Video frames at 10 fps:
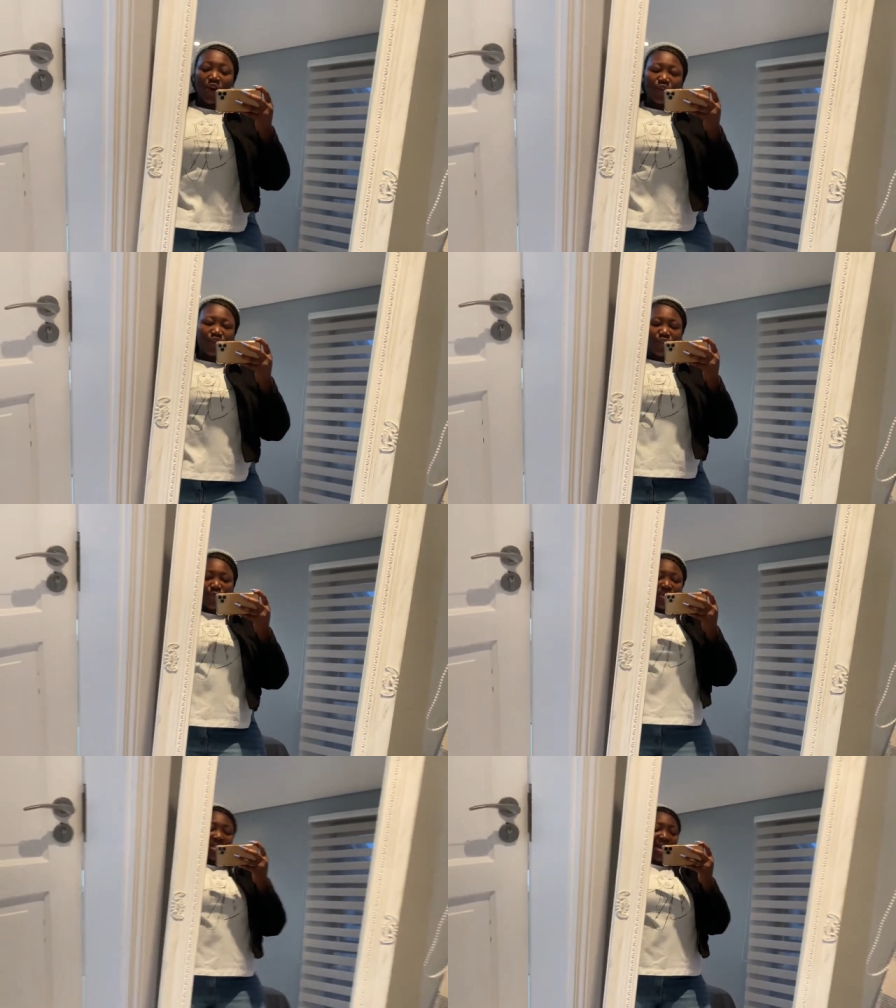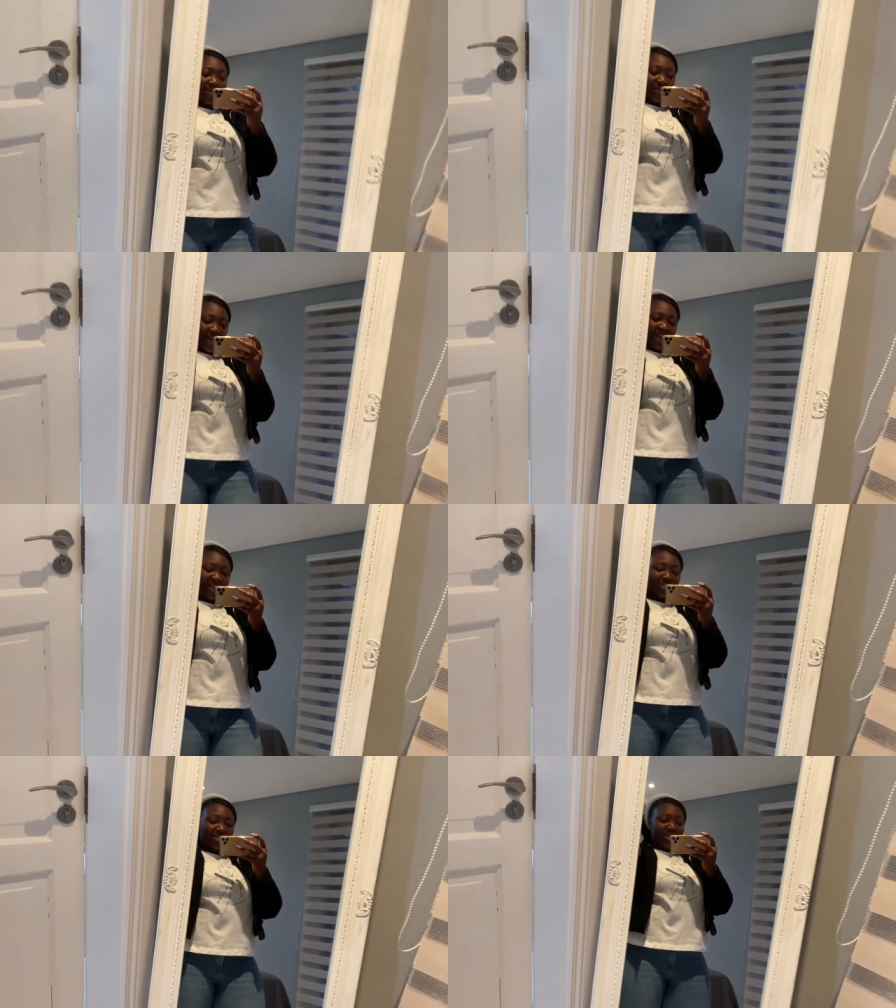after the week I've
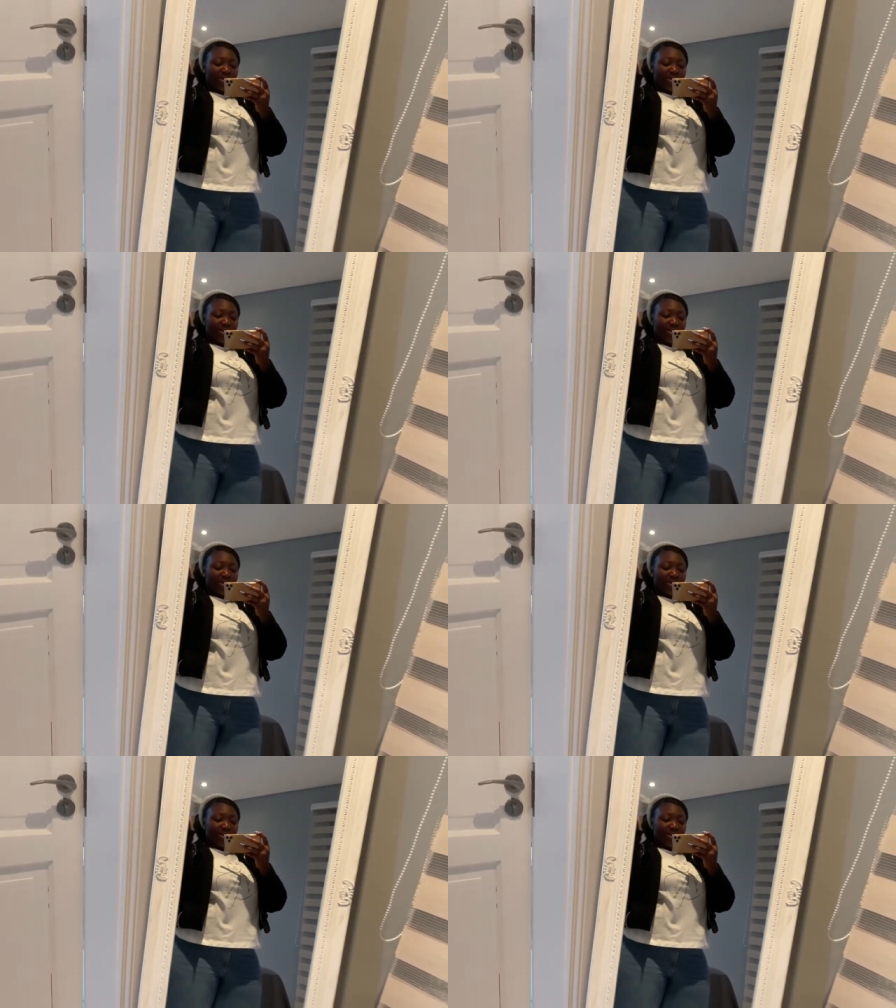had.